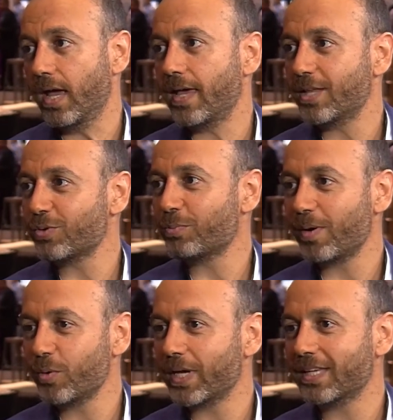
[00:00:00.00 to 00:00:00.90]
and that's what
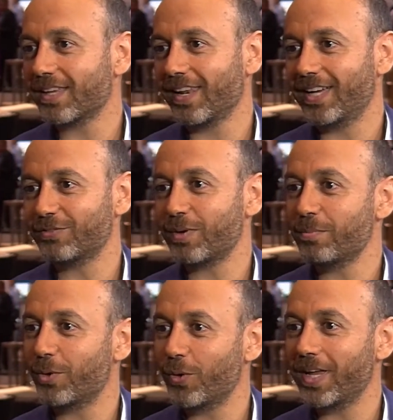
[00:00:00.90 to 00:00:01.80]
probably we get a lot
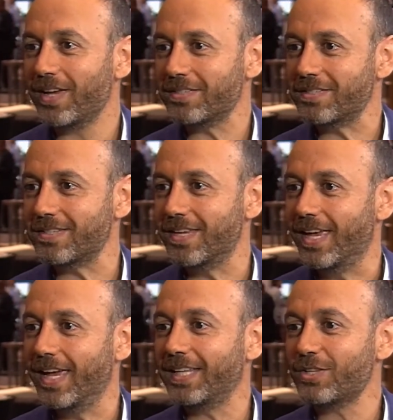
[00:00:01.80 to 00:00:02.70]
from ONS.
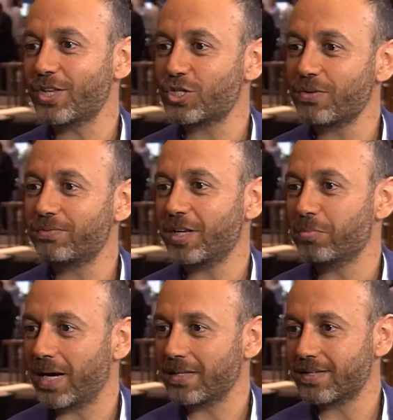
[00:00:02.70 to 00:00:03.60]
It is a shift in
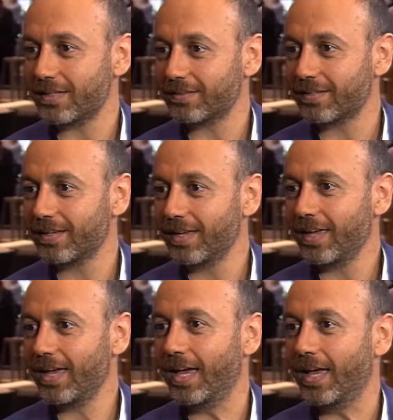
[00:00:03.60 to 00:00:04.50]
mindset
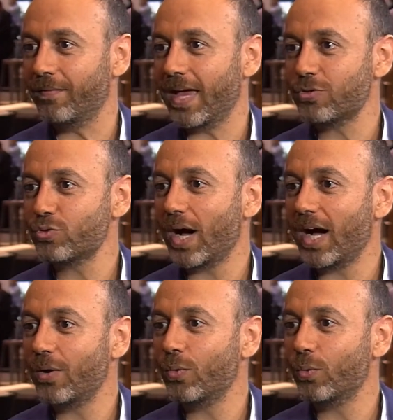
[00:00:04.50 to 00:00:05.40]
as to
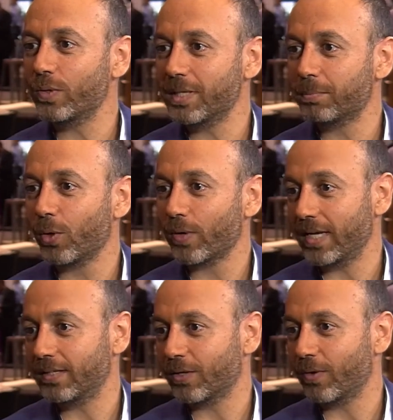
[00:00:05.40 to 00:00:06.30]
how we deploy
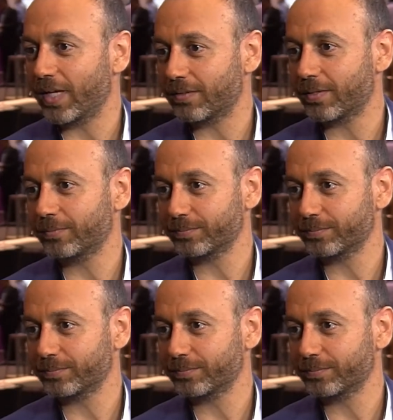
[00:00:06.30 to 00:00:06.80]
and integrate.